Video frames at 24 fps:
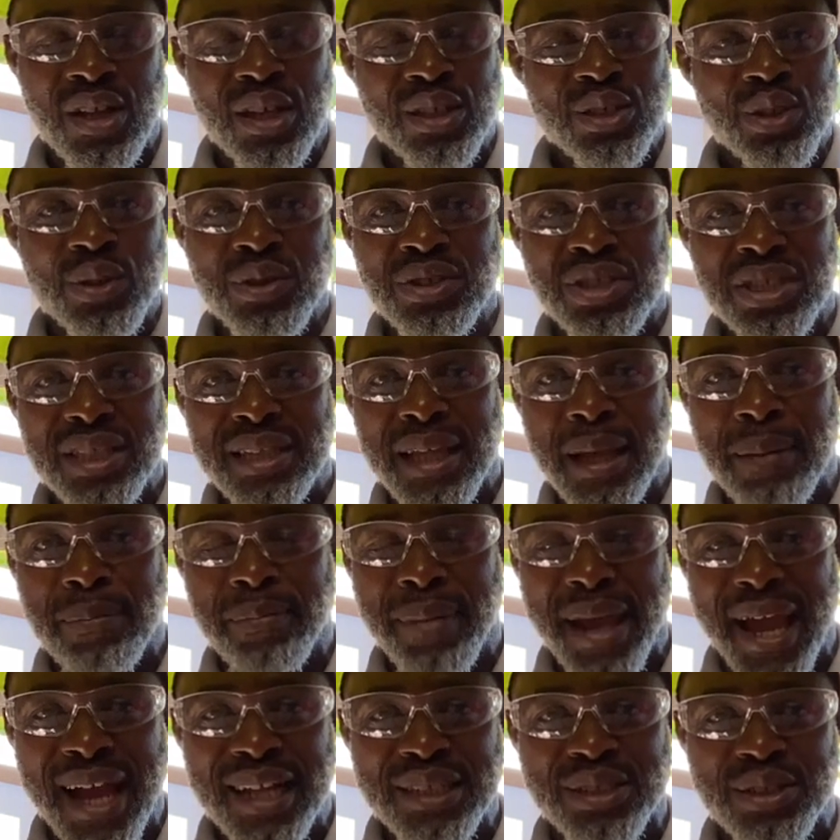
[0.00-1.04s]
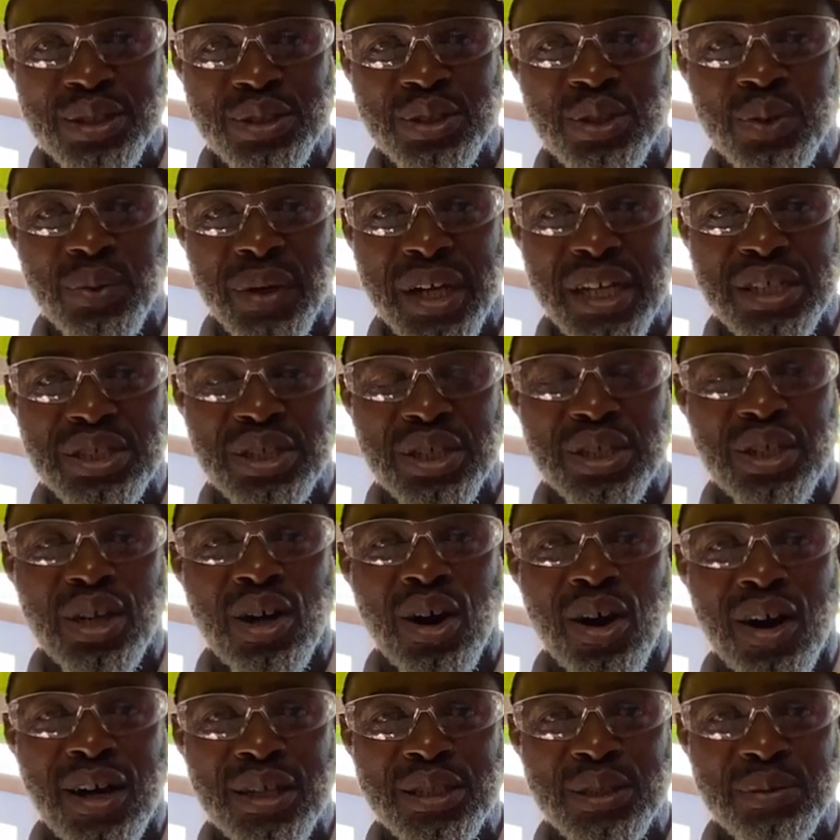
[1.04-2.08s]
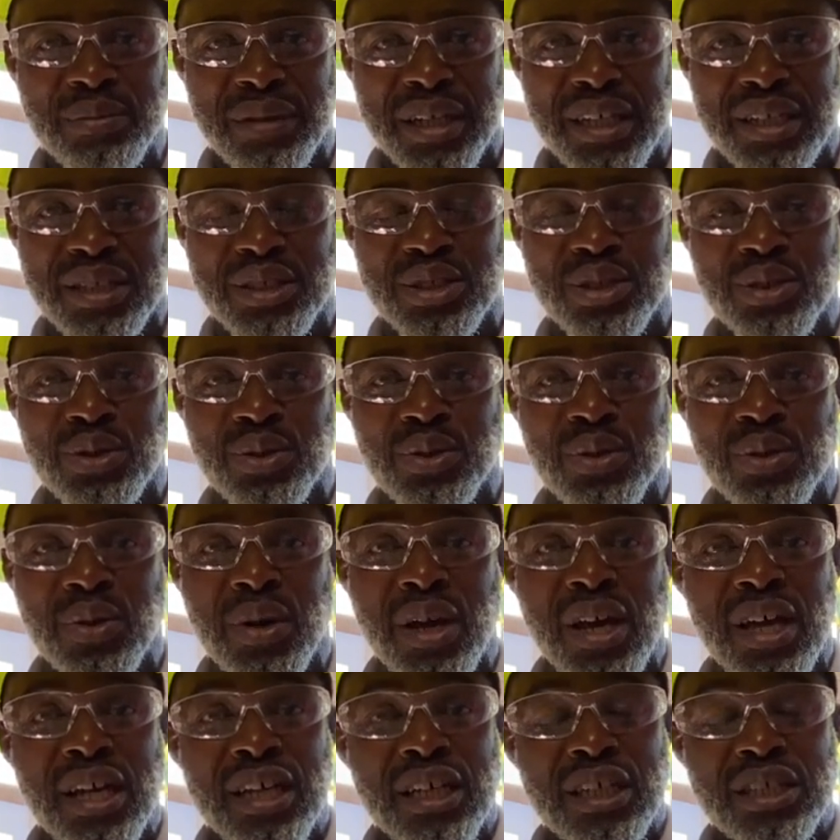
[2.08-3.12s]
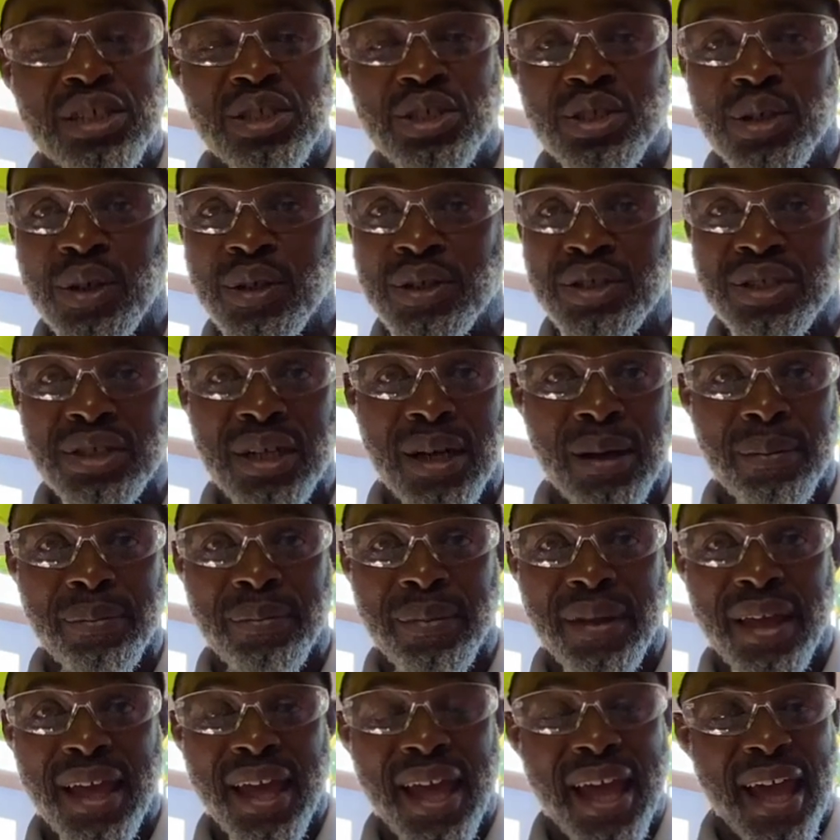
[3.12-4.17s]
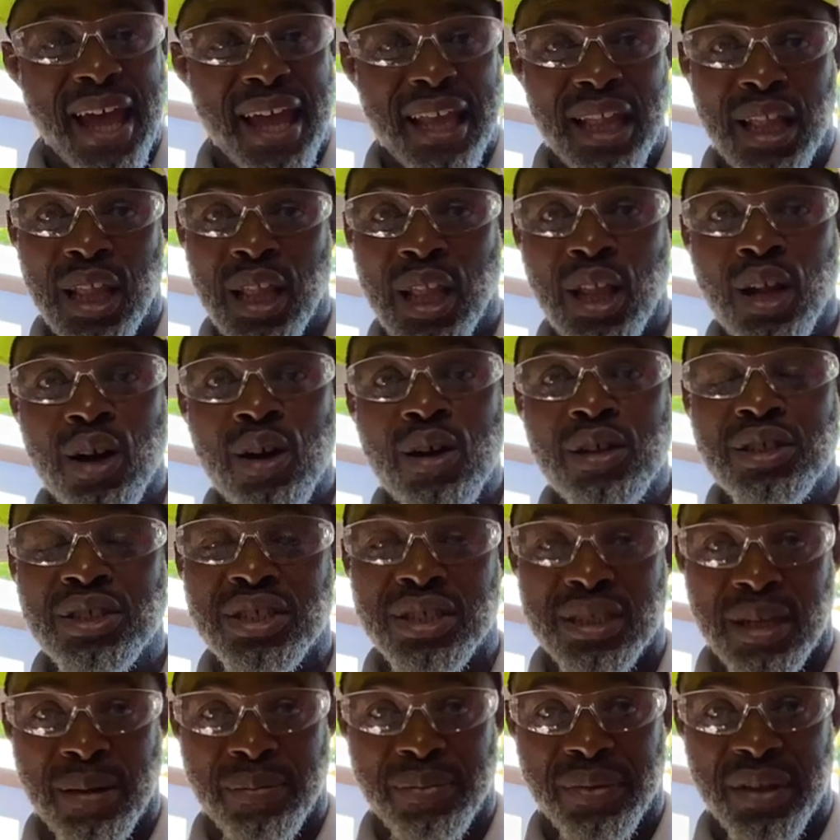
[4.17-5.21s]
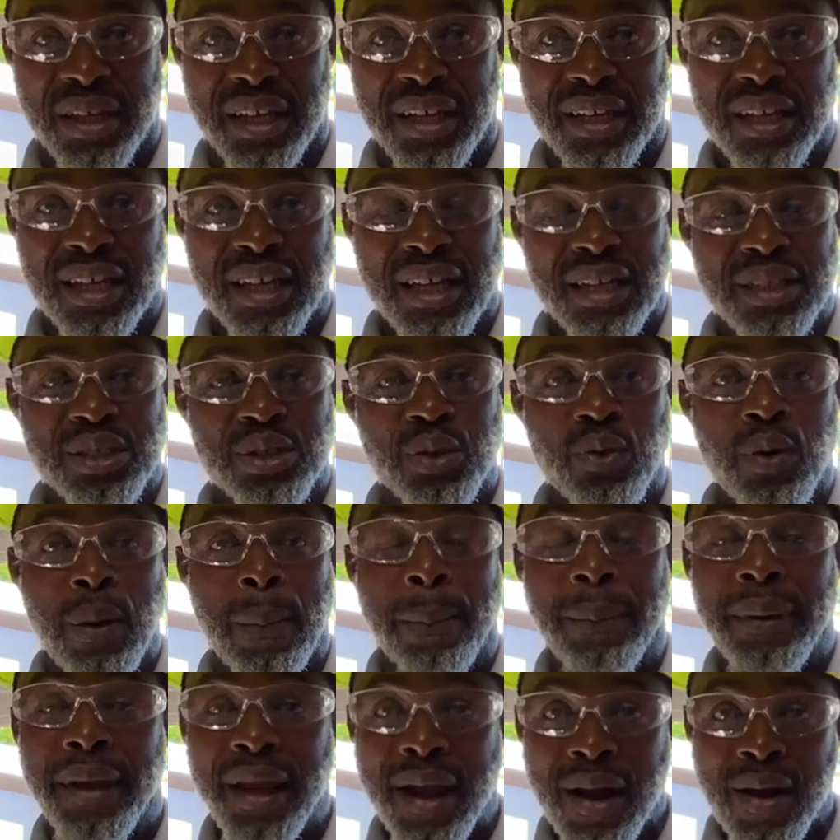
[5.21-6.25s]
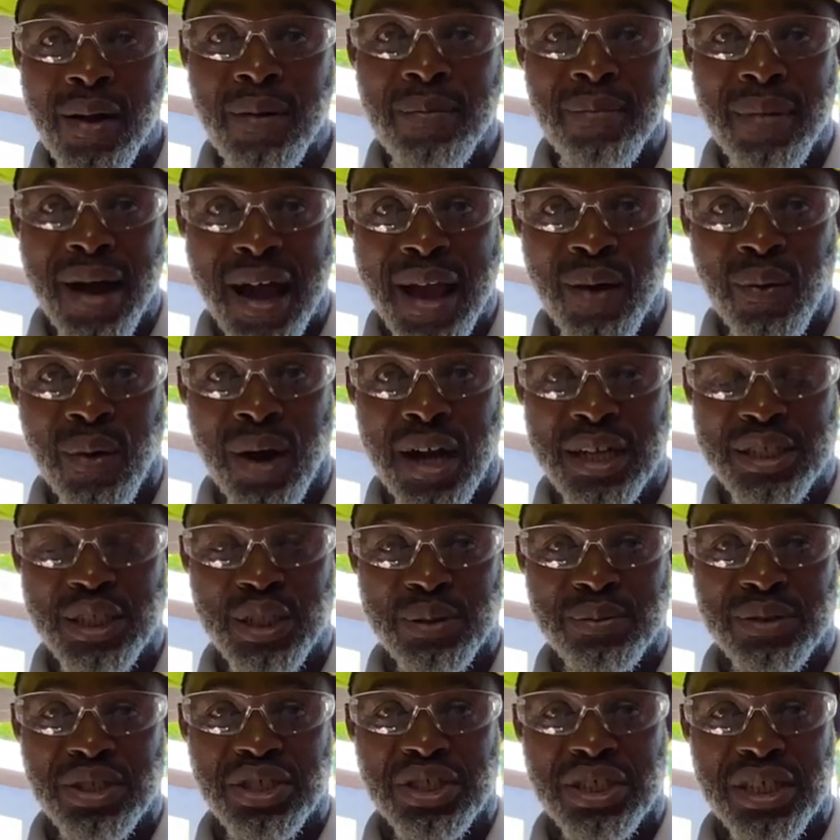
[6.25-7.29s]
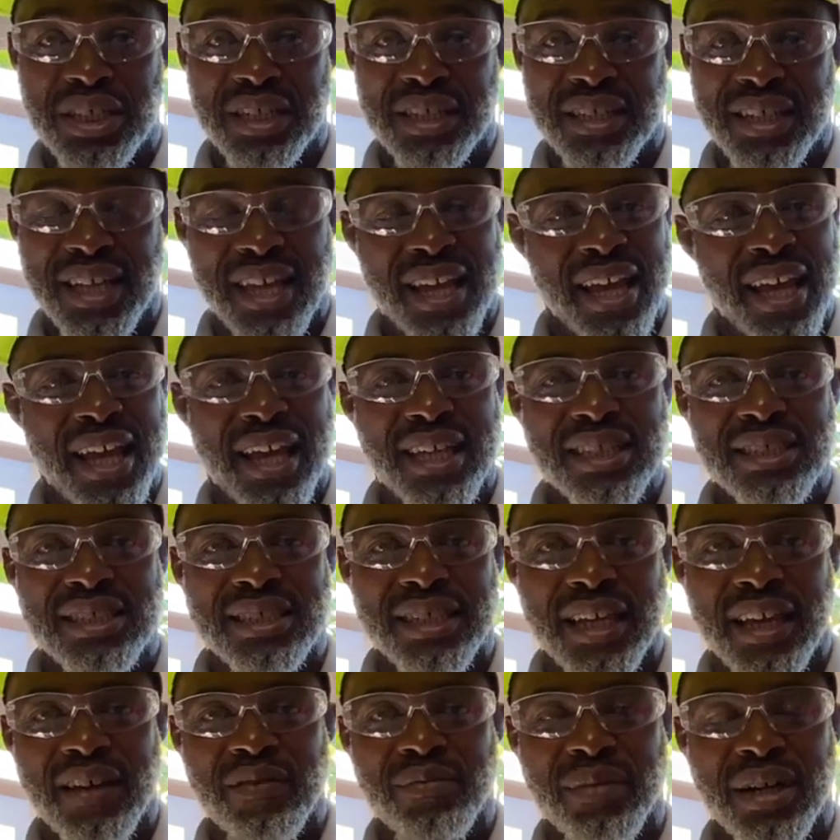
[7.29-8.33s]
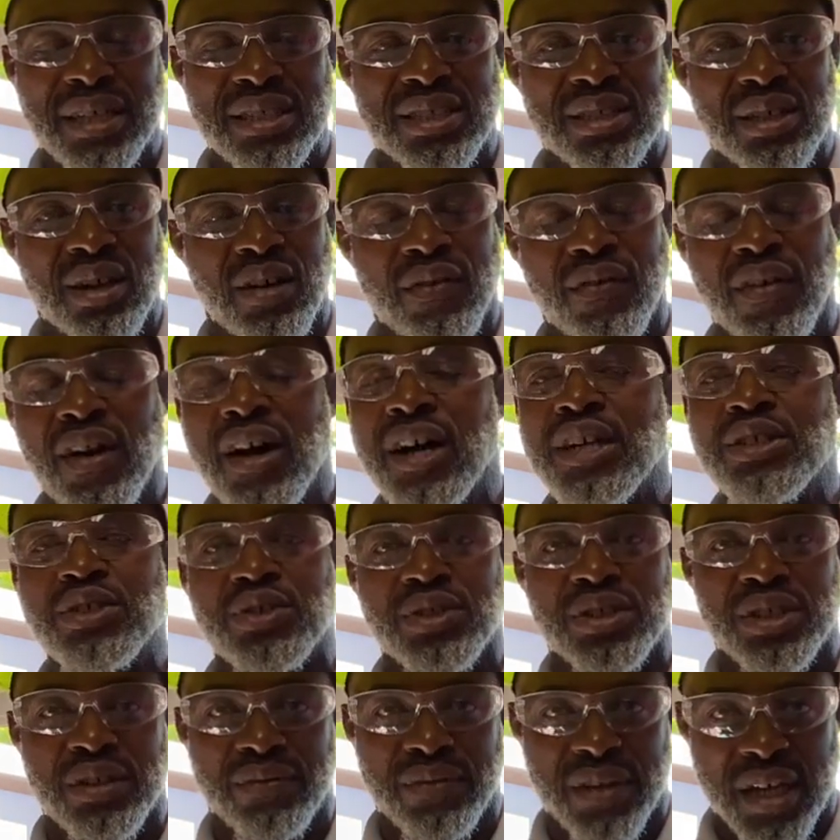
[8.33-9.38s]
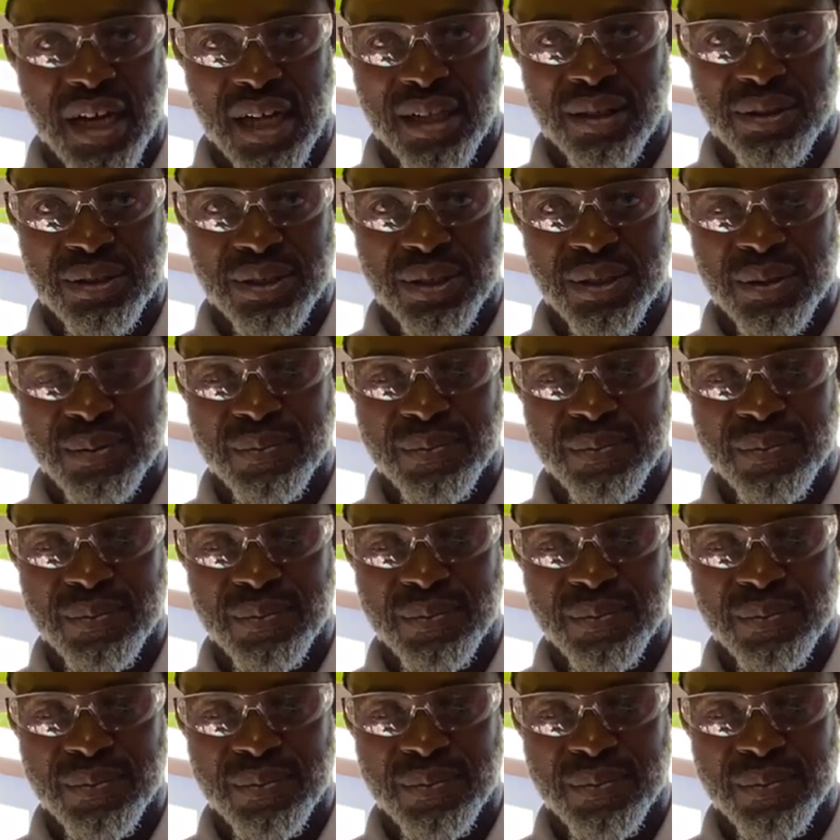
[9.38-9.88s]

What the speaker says: So you see, that bad situation caused me to search up and learn something to repair my washing machine and save myself hundreds of dollars.